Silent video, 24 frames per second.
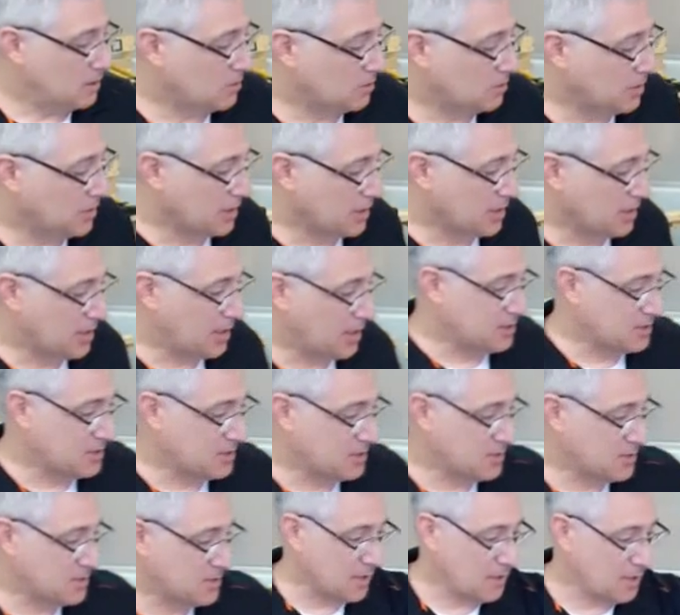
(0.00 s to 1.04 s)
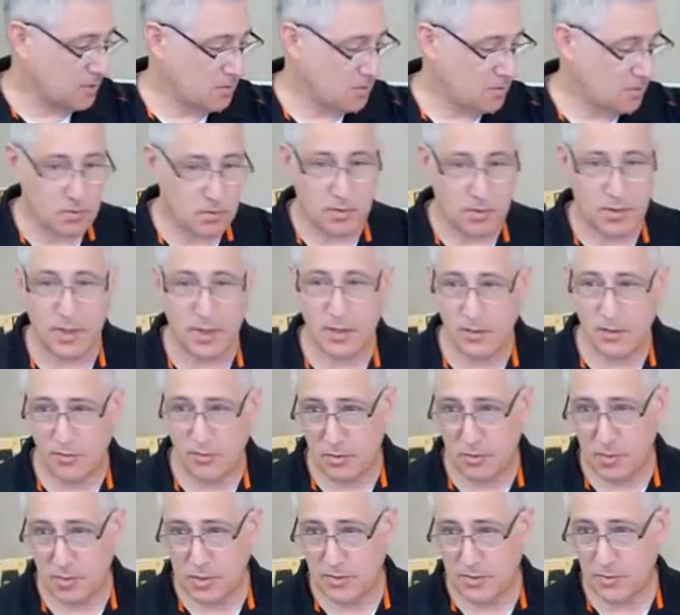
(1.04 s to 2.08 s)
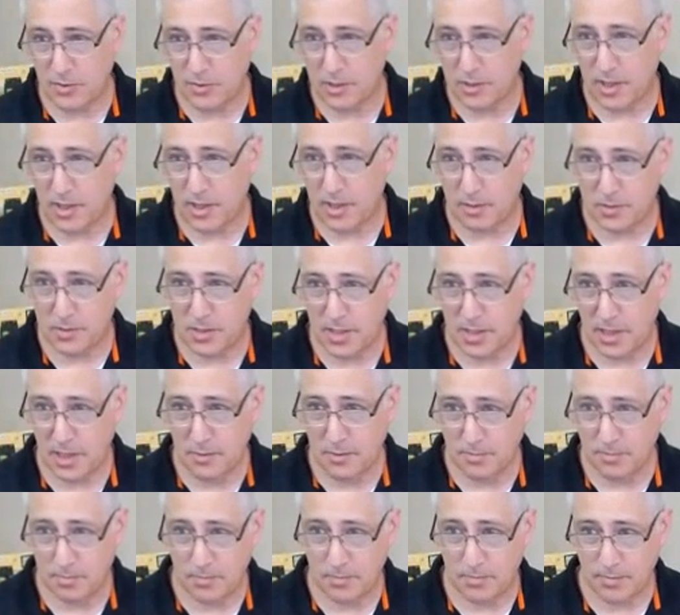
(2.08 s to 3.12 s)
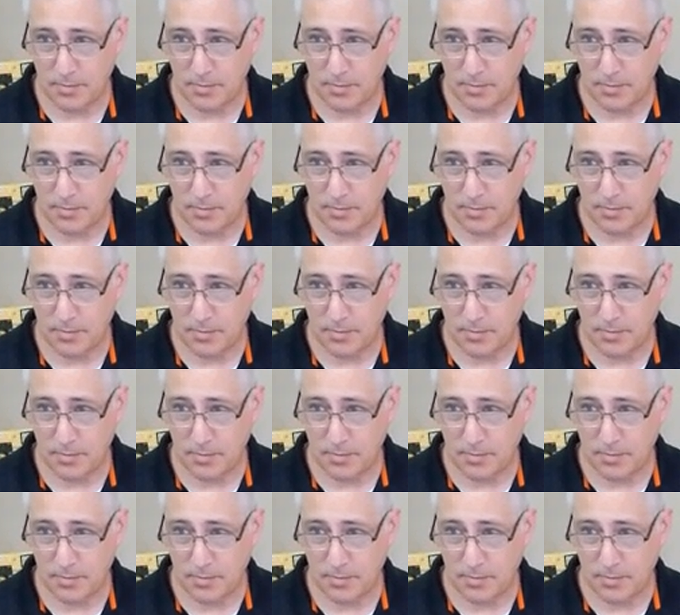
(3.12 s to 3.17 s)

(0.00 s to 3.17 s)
All right, guys, thank you very much for your time today.